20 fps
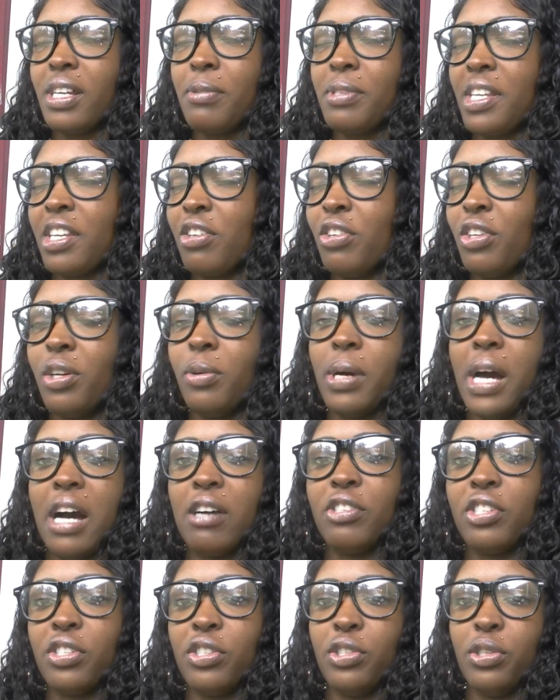I was like, you know what,
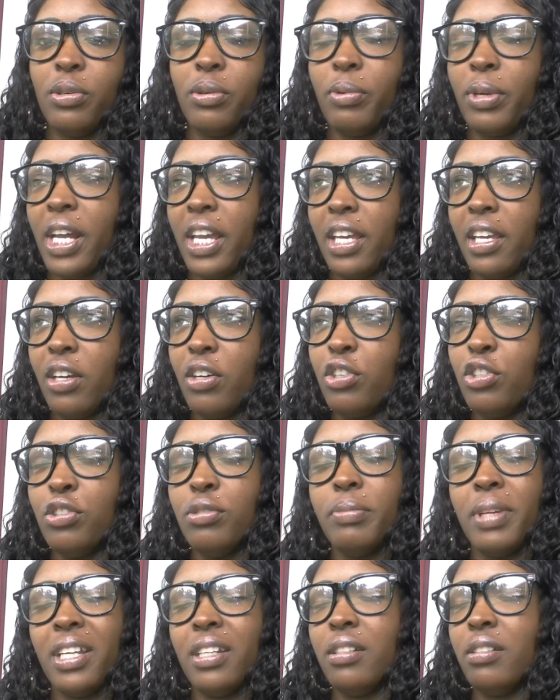I'll just do it when I get
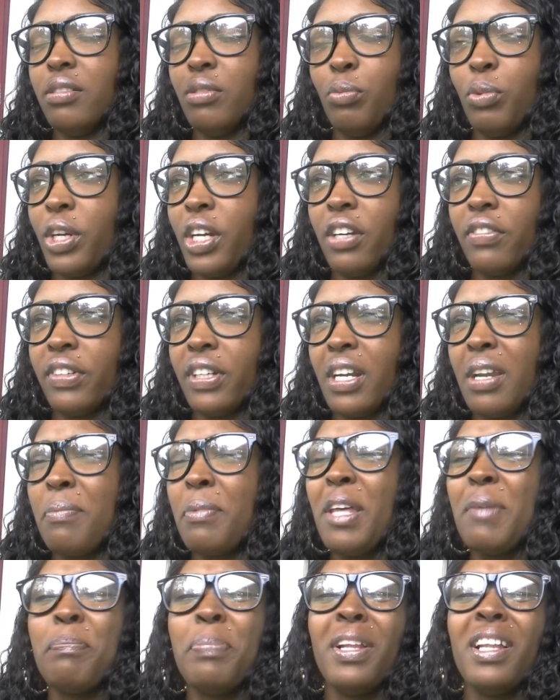home and whatever.
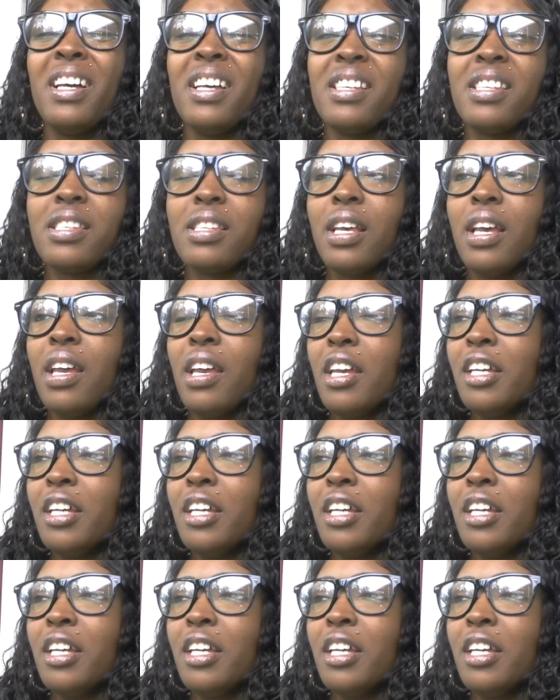And then plus,